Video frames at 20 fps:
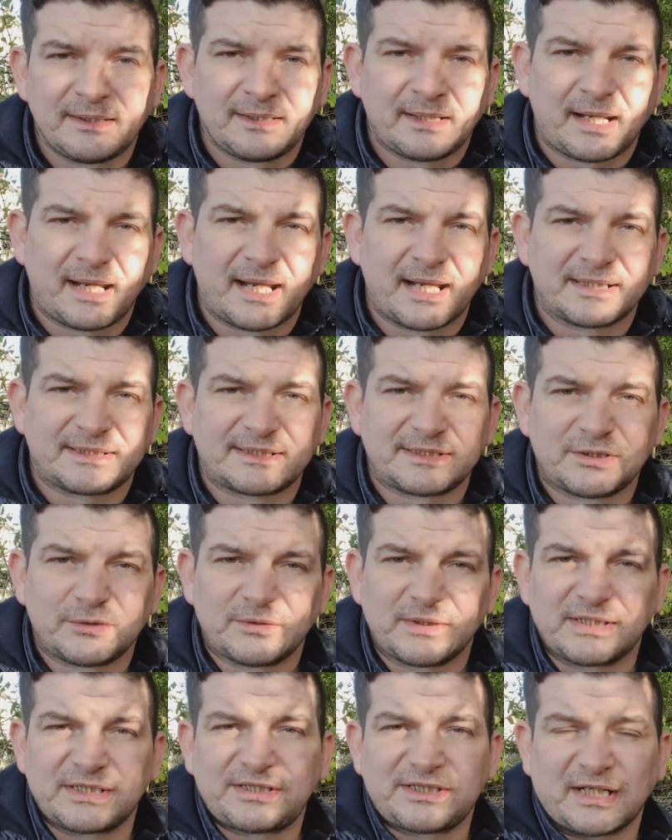to do
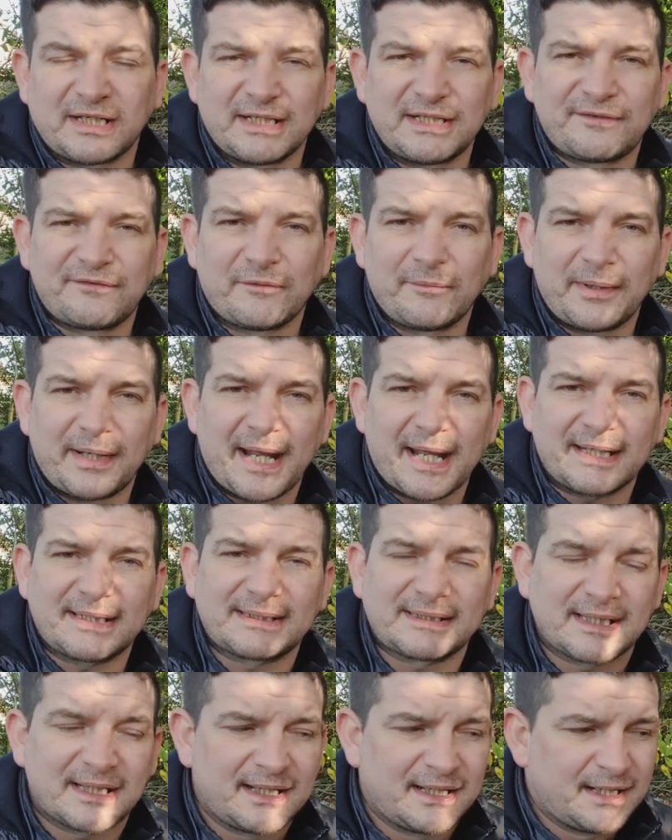this challenge for me
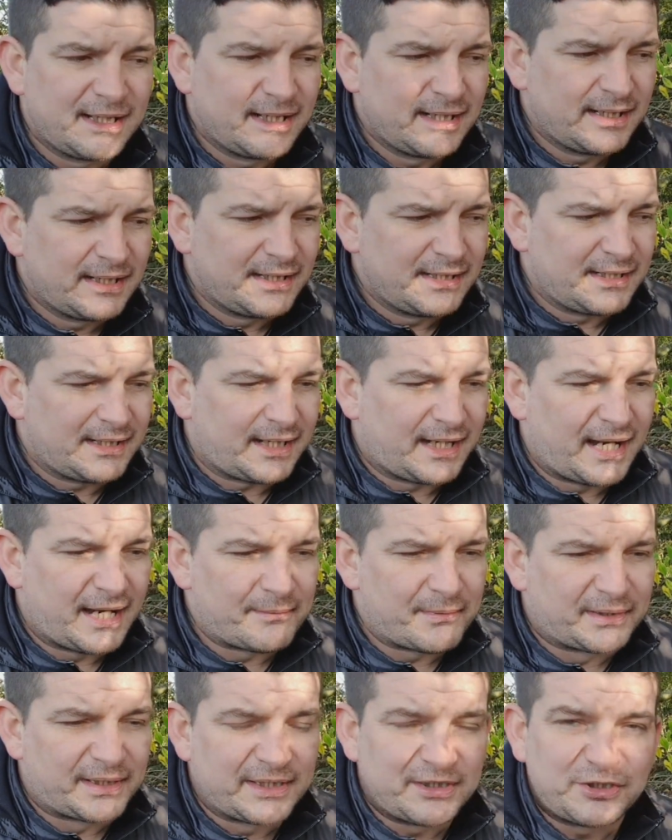next,
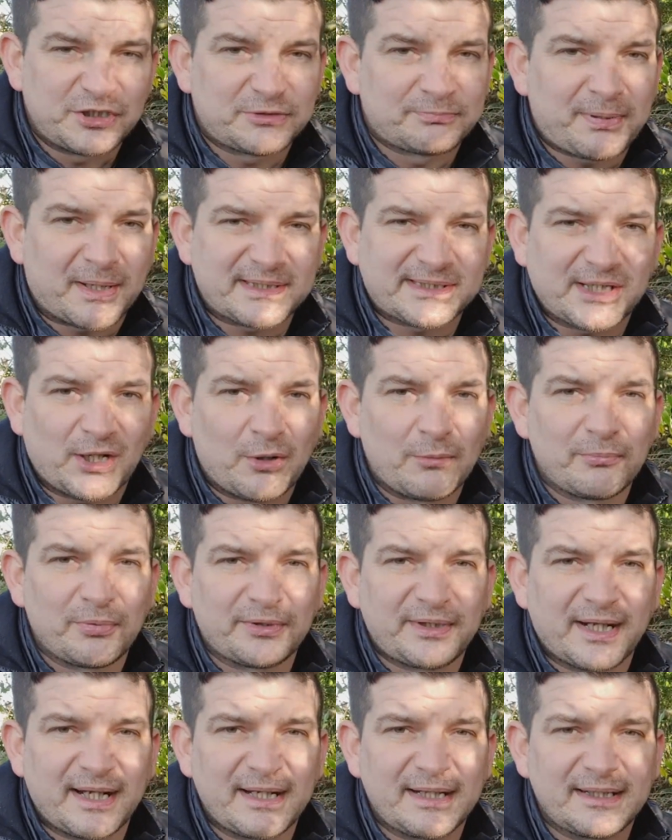and then just pass it on,
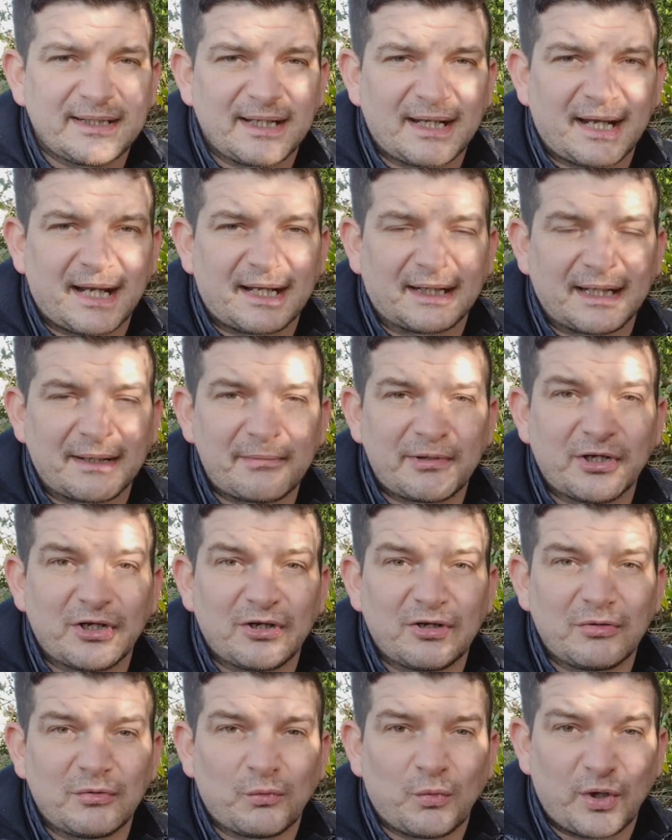buddy. Let me
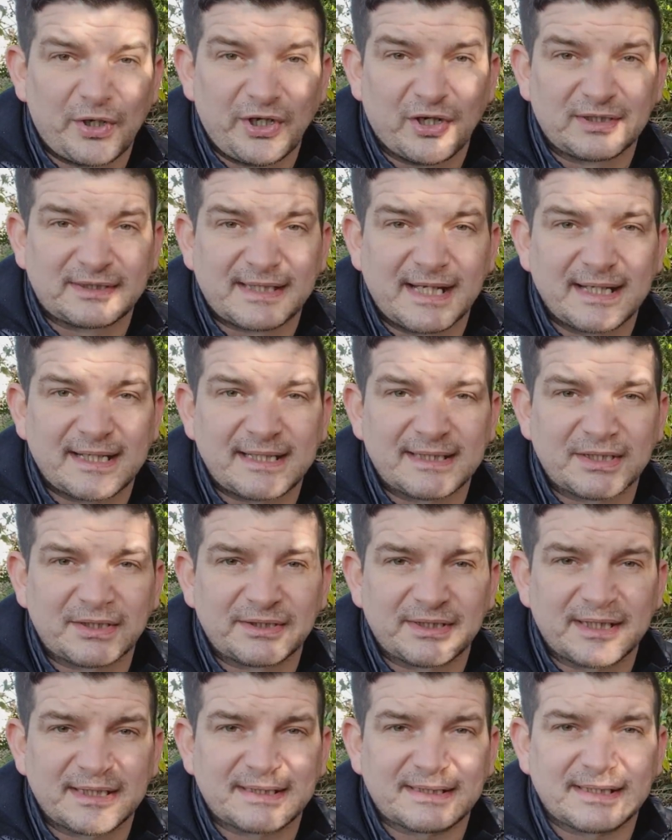know what your take is
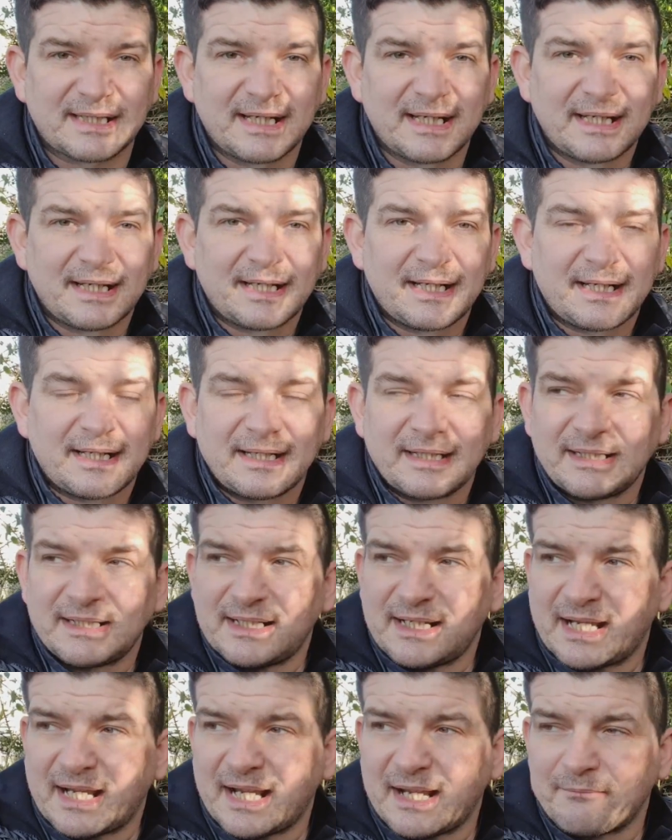on this.
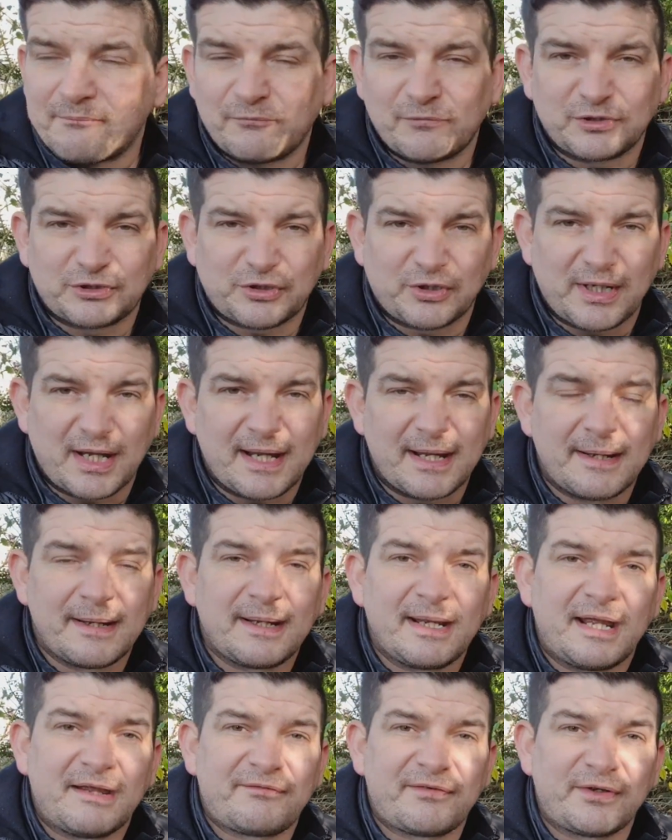So yeah,
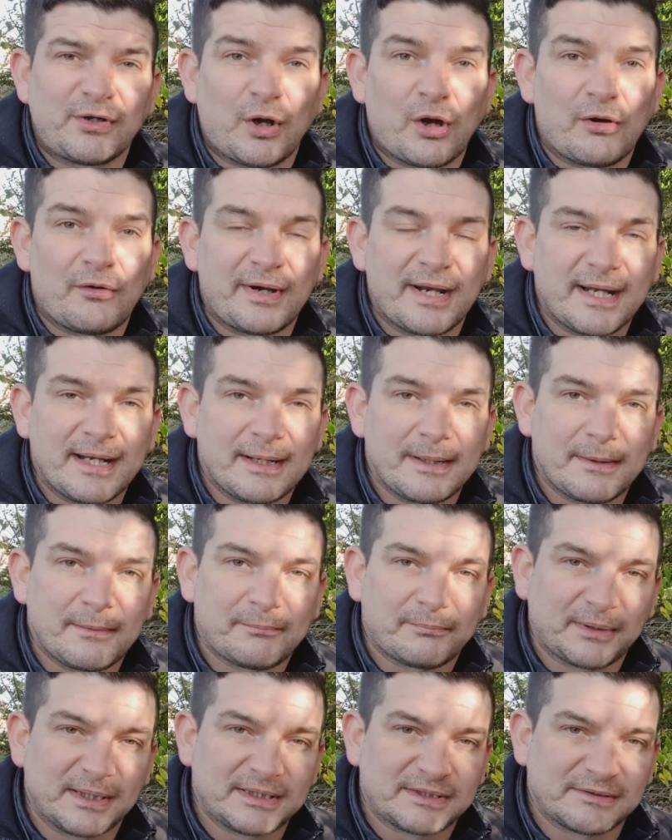if you're not already,
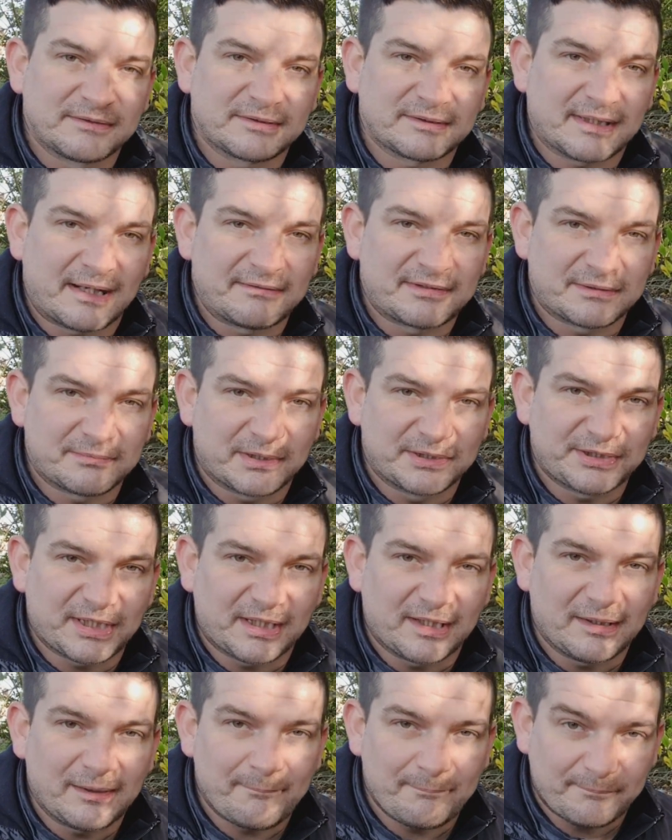please subscribe to my
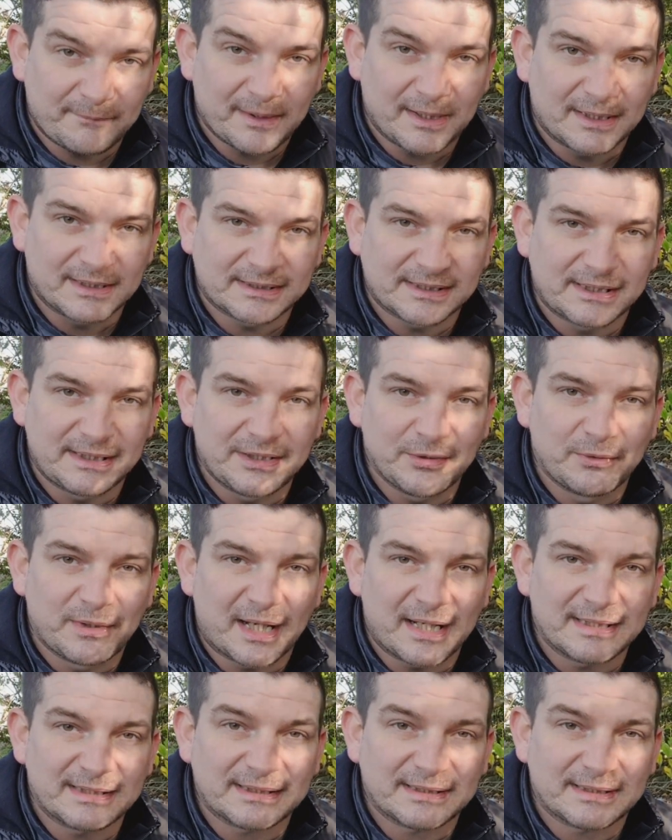channel. I'll see you guys